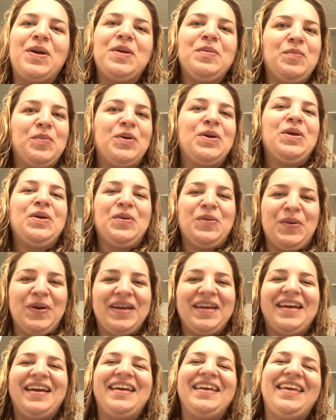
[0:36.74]
pretty
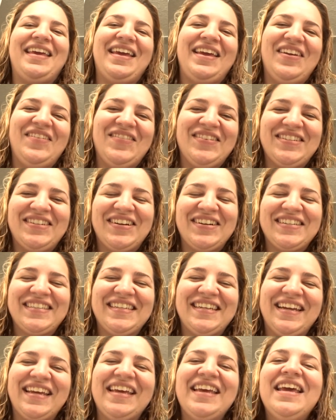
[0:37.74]
quick. I can't even talk
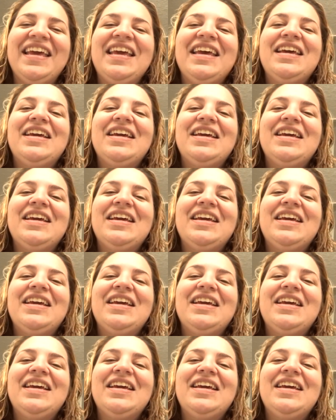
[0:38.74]
today.